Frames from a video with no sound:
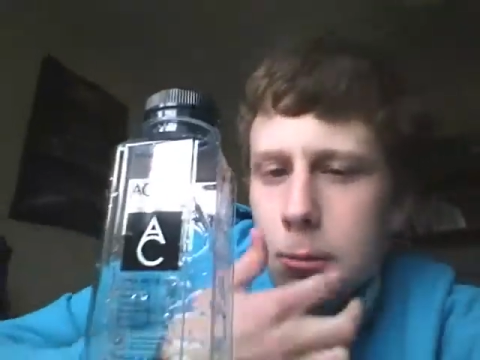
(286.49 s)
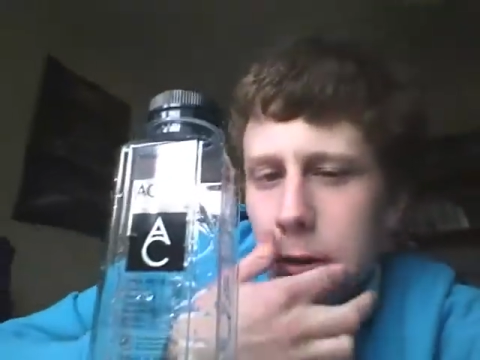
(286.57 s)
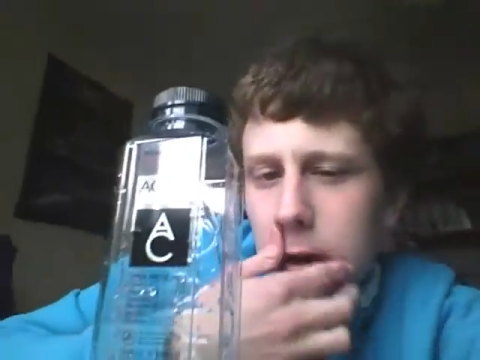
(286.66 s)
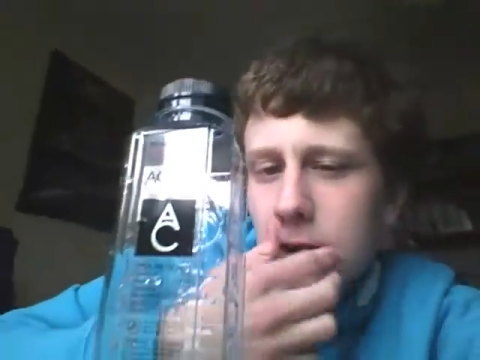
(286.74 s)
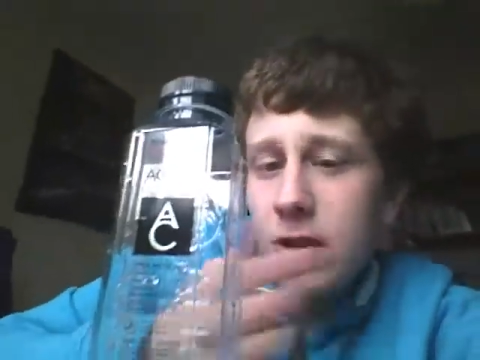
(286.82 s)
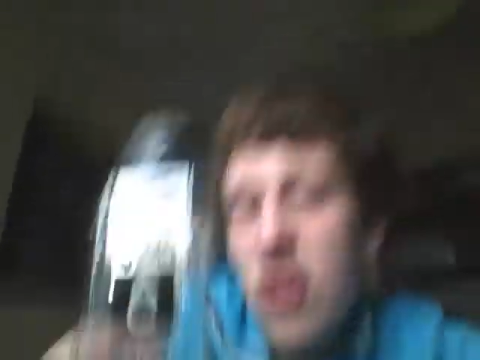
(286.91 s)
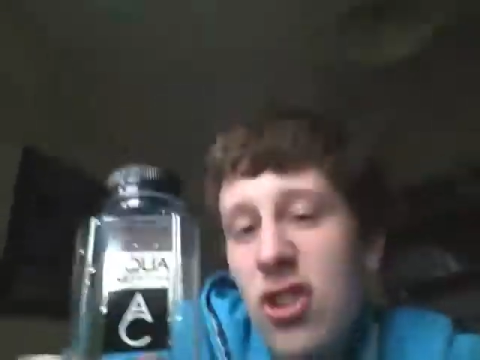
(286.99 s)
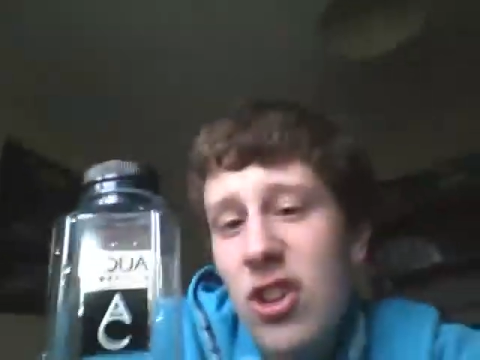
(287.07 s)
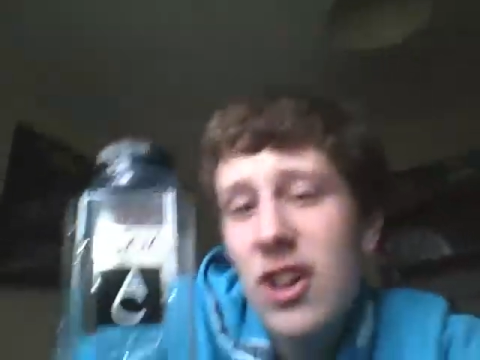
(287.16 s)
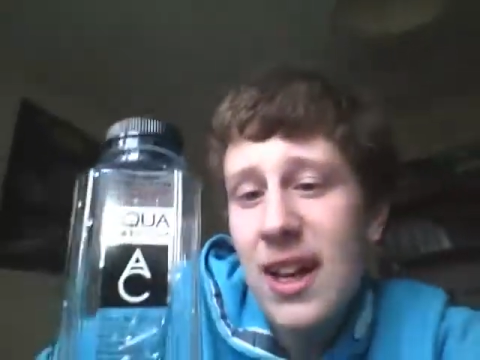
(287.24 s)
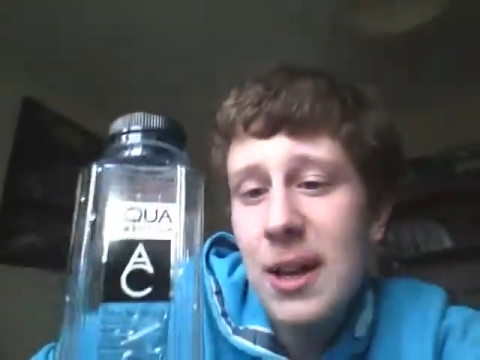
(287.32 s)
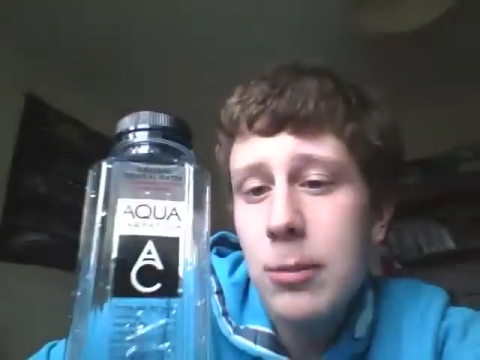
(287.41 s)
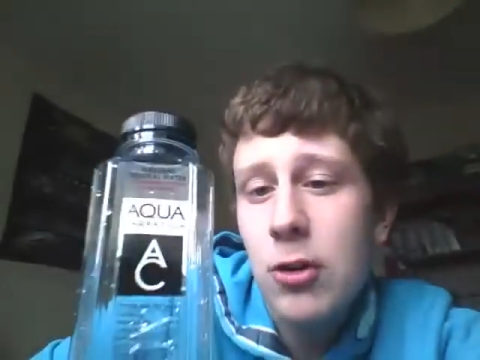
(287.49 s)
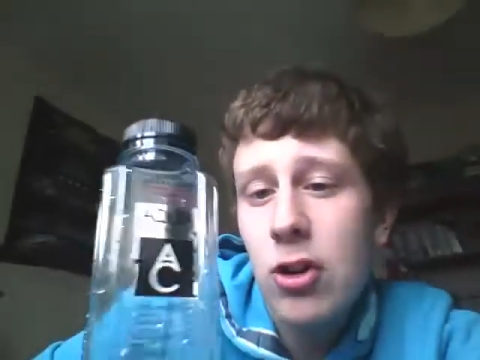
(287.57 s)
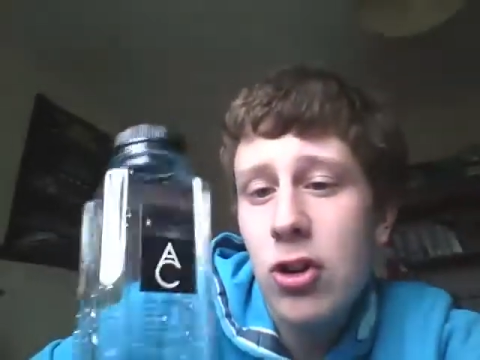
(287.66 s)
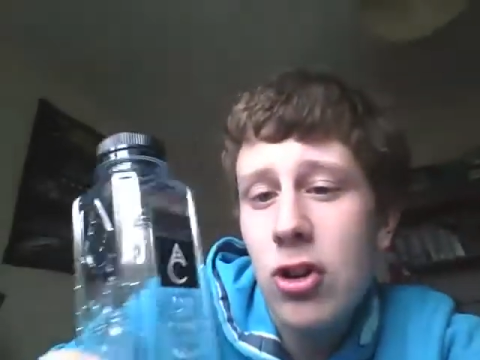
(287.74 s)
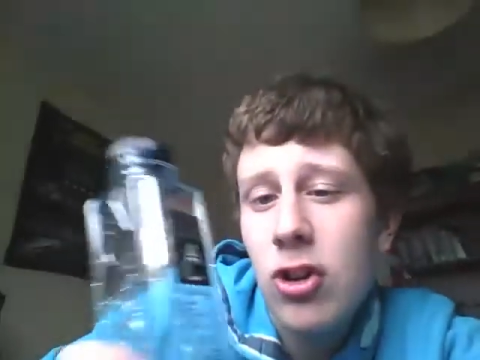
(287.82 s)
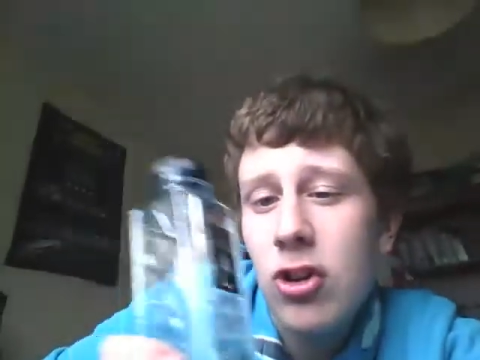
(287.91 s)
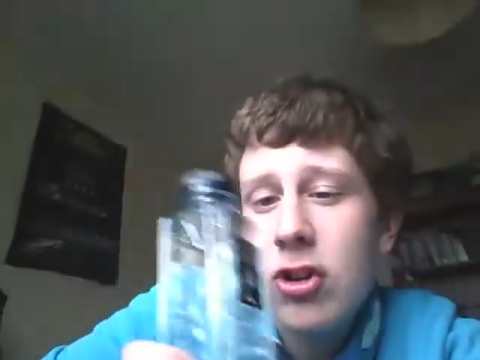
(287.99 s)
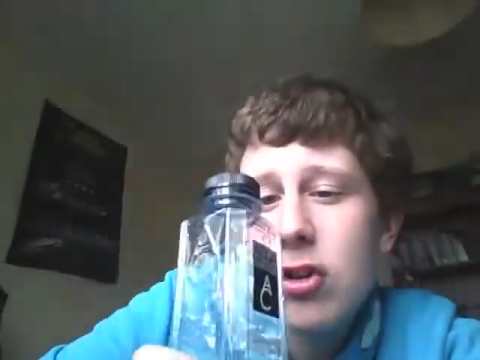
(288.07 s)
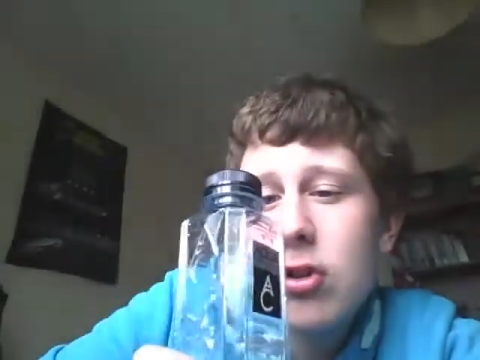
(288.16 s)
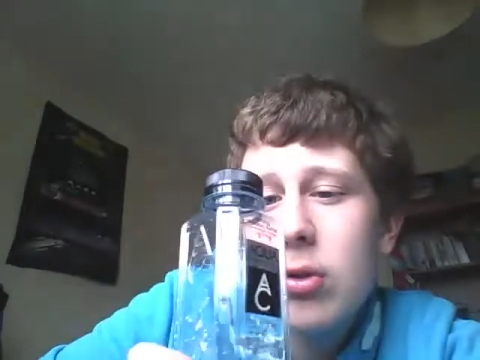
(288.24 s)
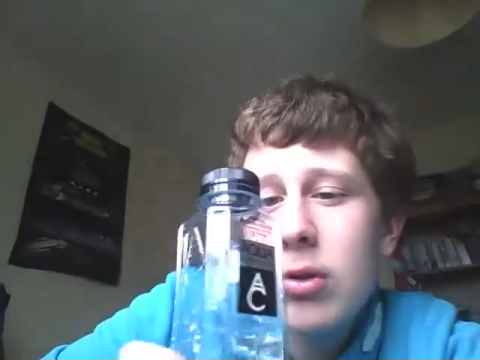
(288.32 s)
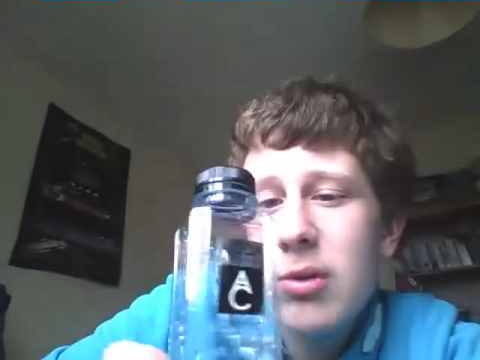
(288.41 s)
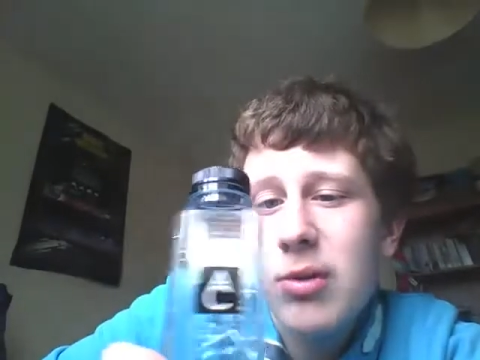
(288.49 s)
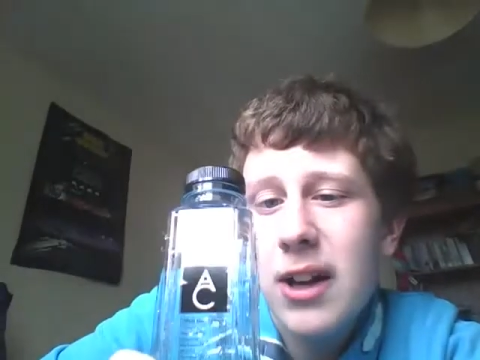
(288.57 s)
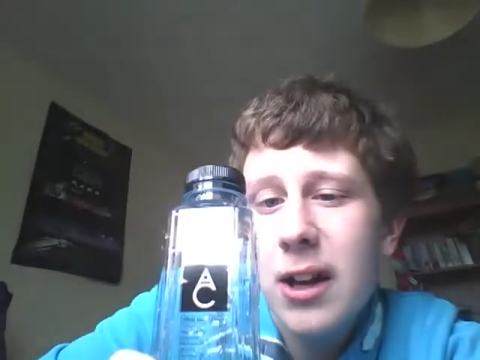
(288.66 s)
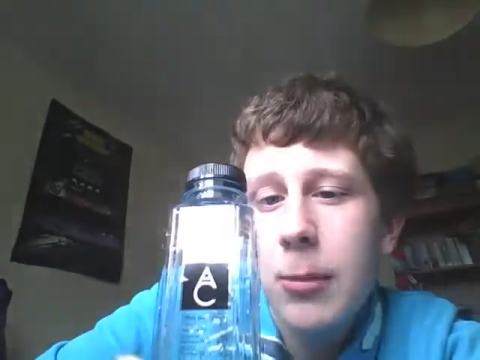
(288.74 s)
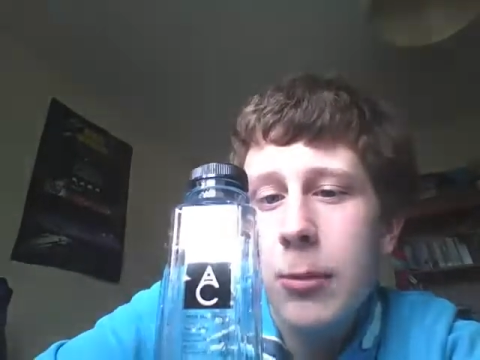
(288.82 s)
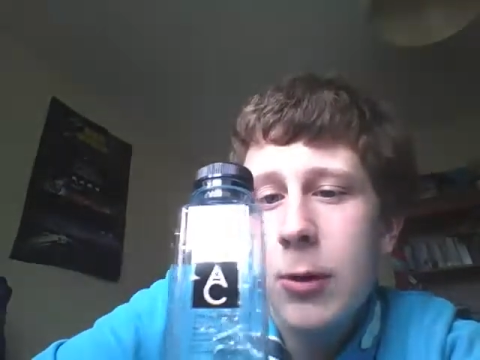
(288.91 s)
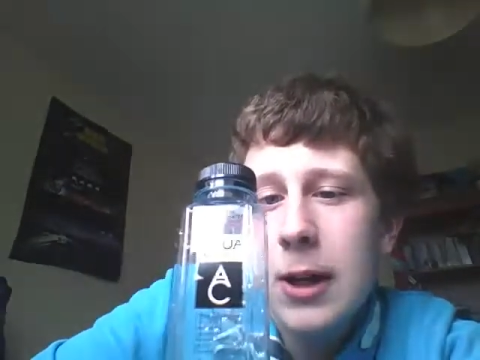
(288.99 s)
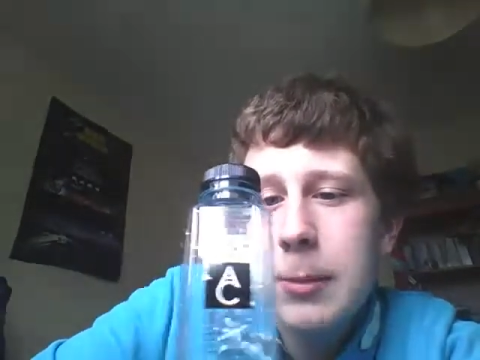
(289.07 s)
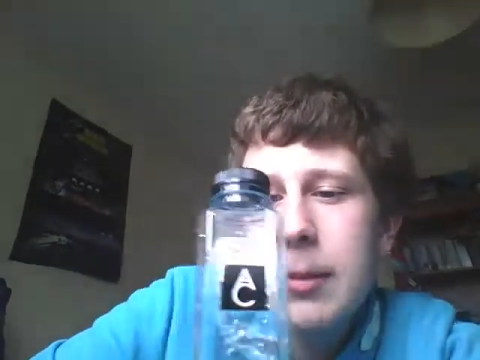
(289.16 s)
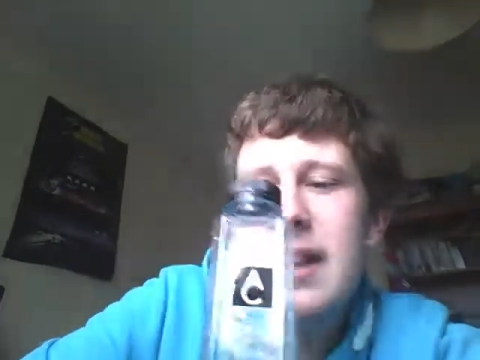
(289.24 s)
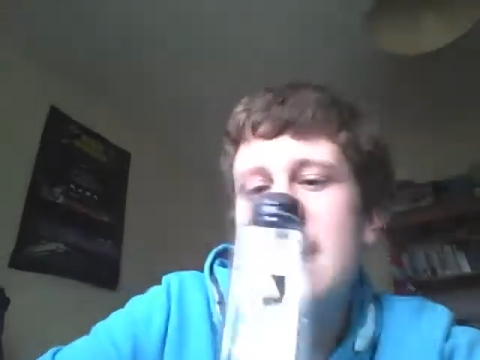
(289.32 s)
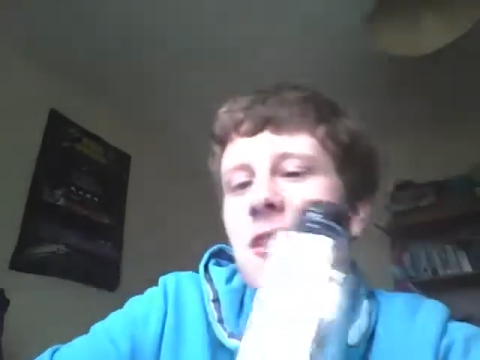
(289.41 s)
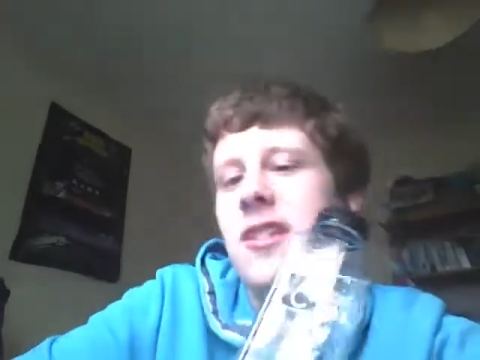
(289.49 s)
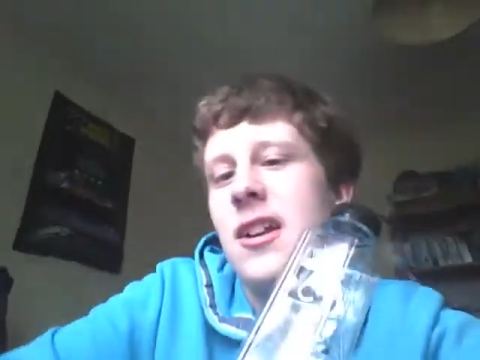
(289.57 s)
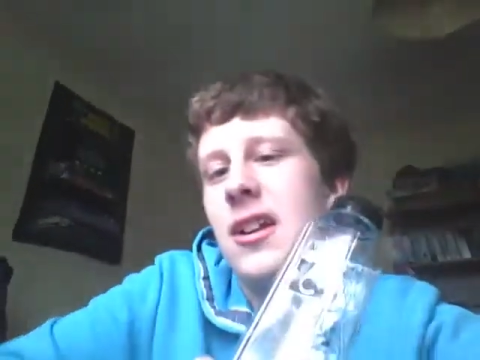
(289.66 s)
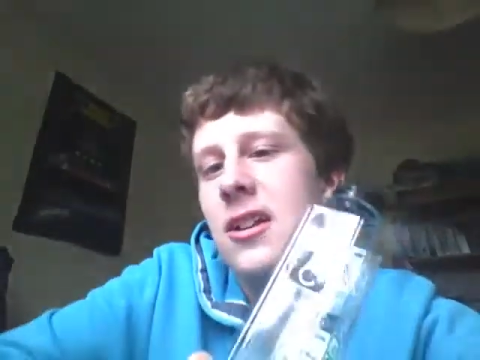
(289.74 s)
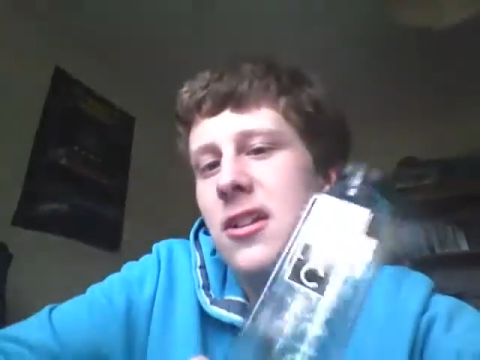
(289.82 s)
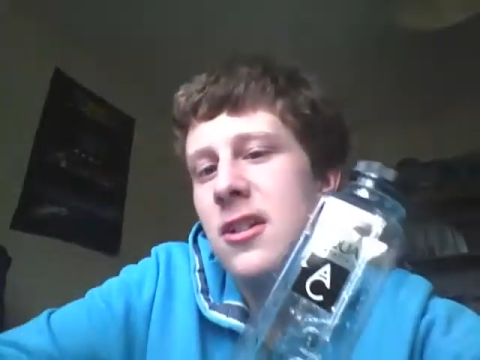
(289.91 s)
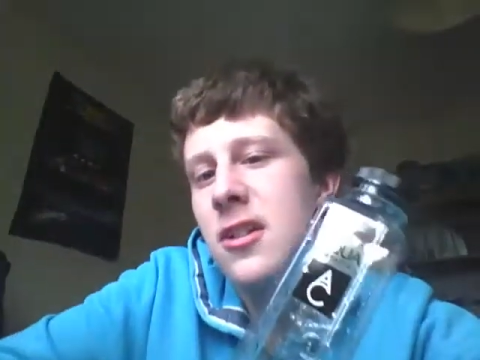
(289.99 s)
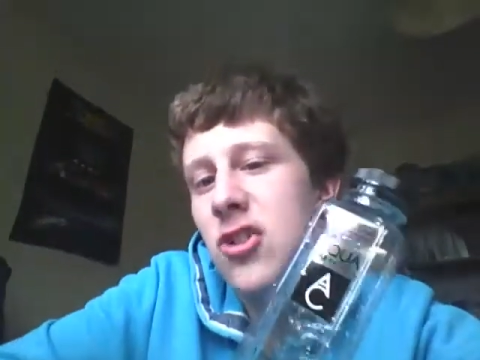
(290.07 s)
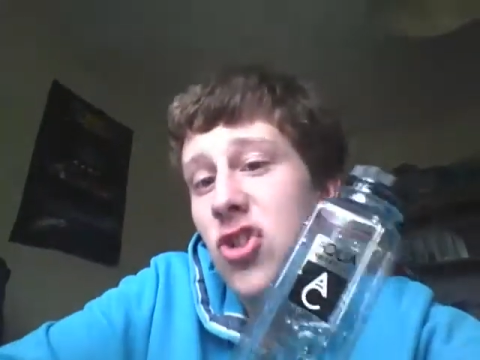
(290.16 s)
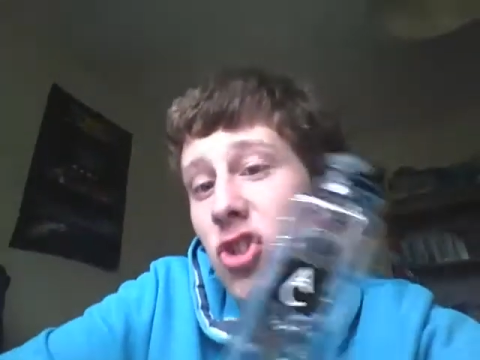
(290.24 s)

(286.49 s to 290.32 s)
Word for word: but this is just to keep you sort of like a wee bite-sized